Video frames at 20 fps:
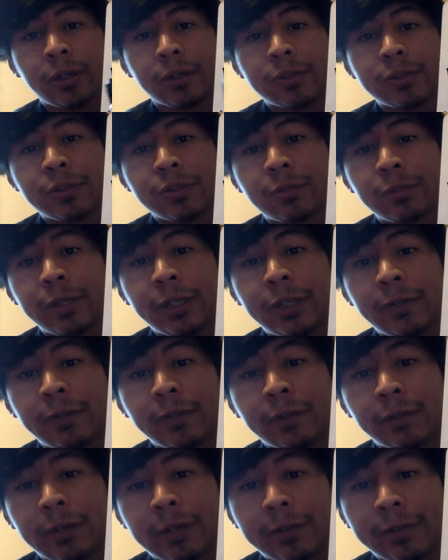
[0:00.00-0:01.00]
So we have
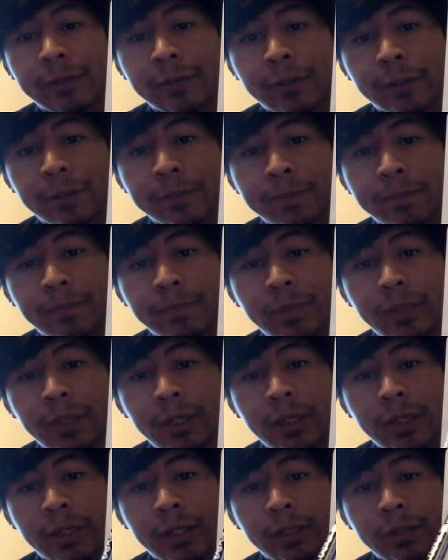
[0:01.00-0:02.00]
our graph here,
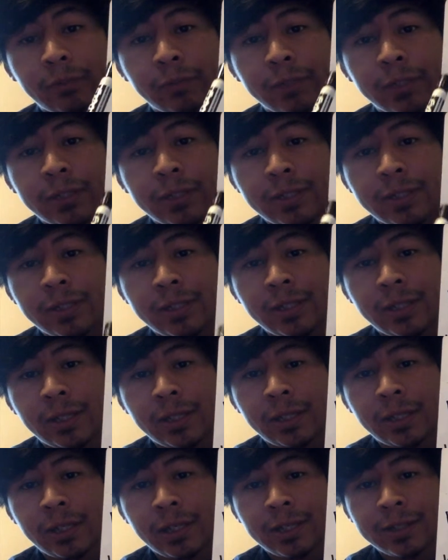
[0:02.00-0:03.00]
and we can see
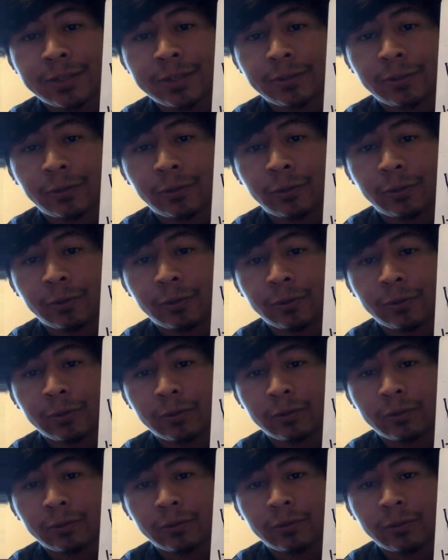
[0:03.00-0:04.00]
that it has a hole
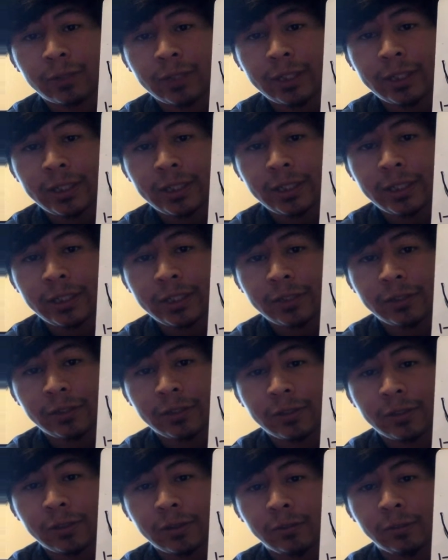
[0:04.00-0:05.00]
right
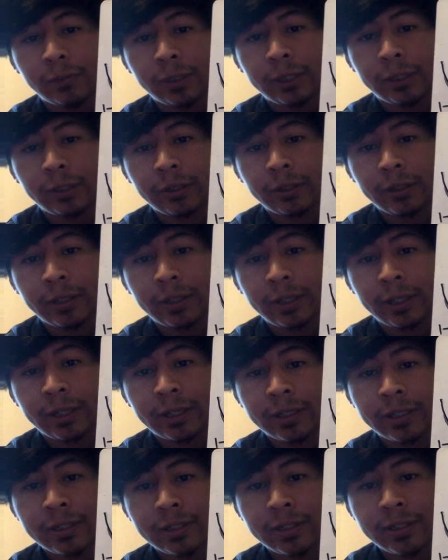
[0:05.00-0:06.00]
here where
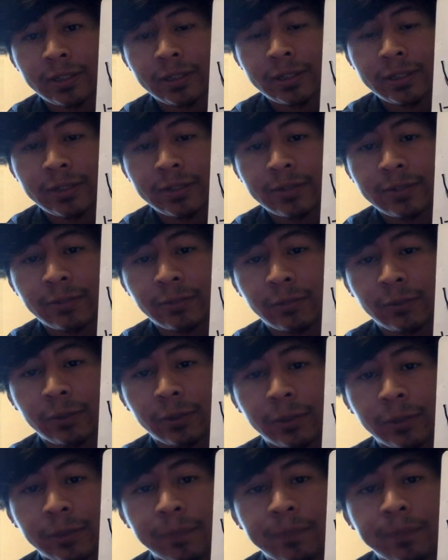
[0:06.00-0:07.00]
x is
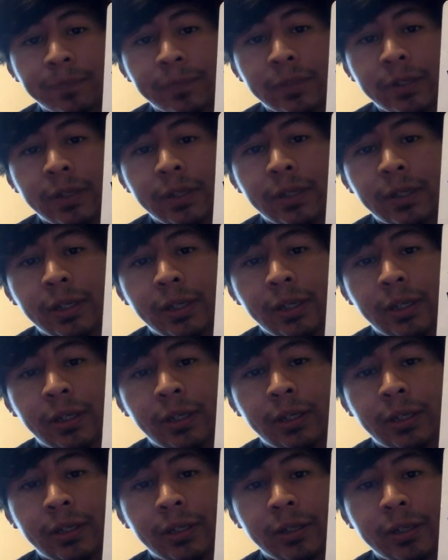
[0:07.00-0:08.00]
1.
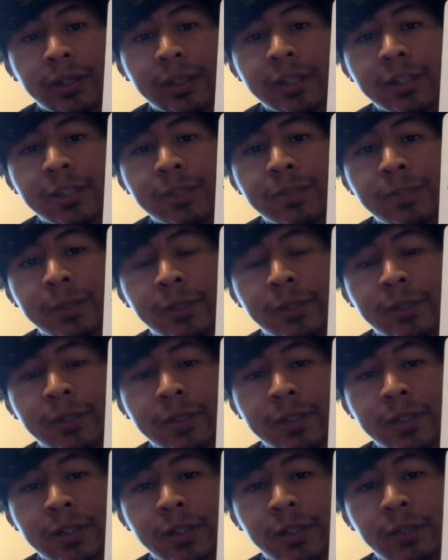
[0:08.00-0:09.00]
That is
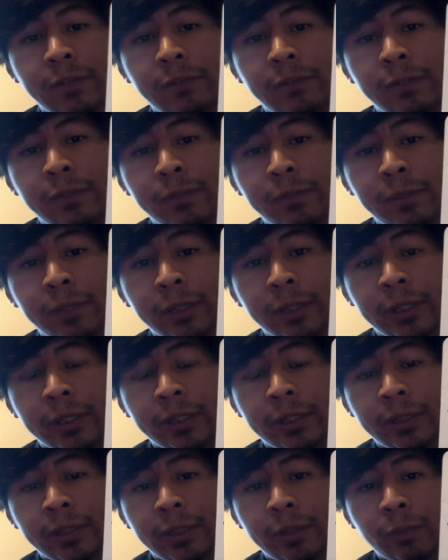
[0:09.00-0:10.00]
because if we plug
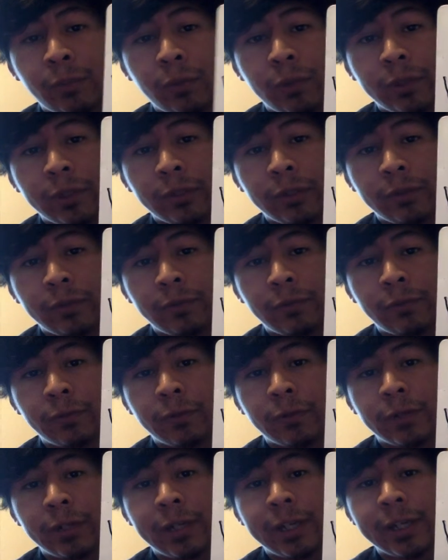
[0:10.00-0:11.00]
in 1
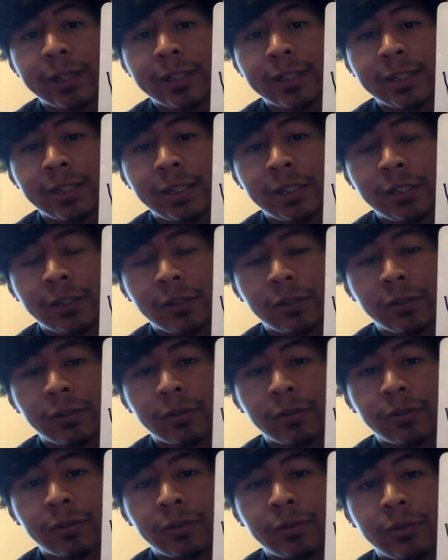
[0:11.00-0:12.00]
for x here,
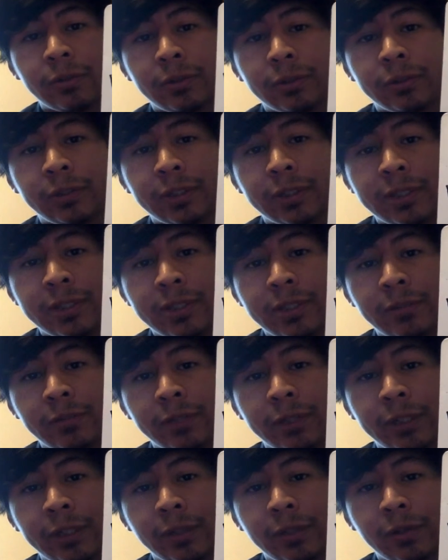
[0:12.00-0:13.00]
well, let's see,
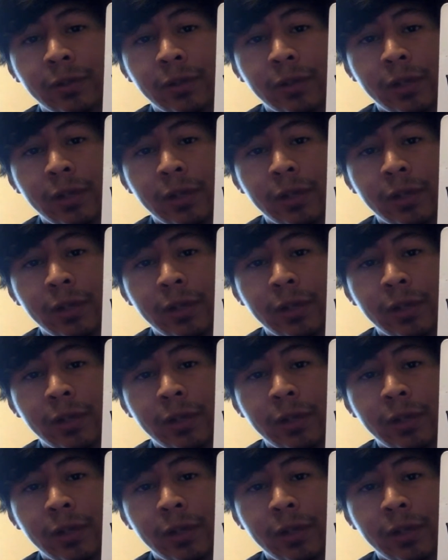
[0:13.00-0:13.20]
we get